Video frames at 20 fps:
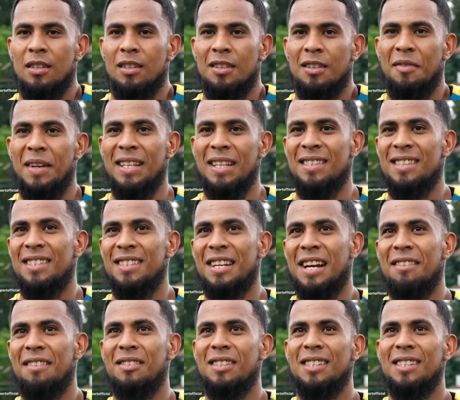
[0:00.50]
the flight and the
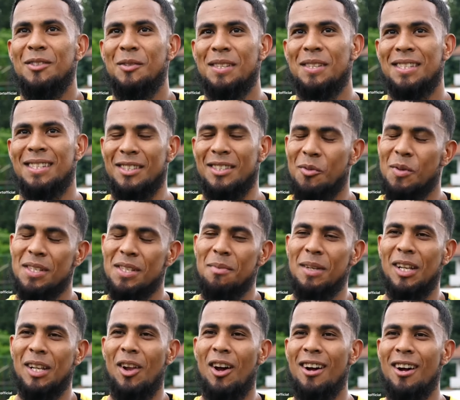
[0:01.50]
travel, it was a
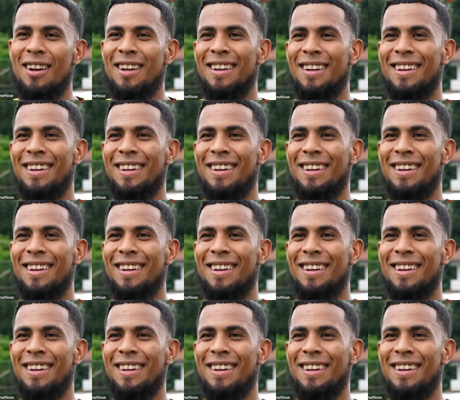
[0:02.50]
bit long.